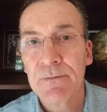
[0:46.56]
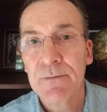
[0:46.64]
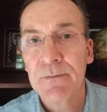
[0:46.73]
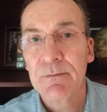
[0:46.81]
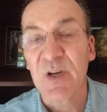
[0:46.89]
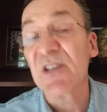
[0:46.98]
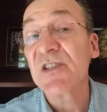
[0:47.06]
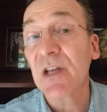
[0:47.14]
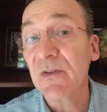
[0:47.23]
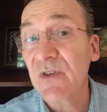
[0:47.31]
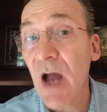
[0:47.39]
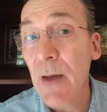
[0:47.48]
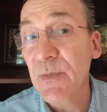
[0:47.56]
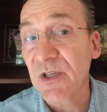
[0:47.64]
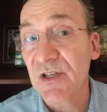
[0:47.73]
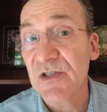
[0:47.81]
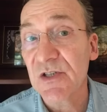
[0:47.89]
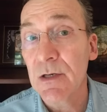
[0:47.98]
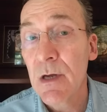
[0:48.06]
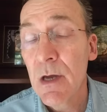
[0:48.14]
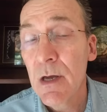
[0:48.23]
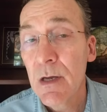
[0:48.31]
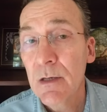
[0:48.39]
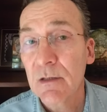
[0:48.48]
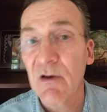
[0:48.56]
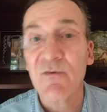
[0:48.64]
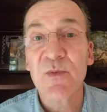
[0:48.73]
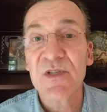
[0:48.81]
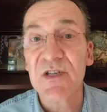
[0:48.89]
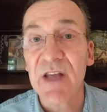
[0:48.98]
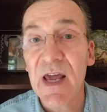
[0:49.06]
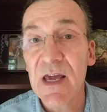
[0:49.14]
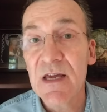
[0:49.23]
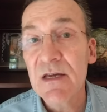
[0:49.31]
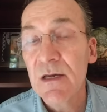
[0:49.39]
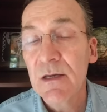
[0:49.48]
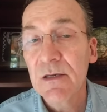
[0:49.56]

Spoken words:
But instead of competency, government today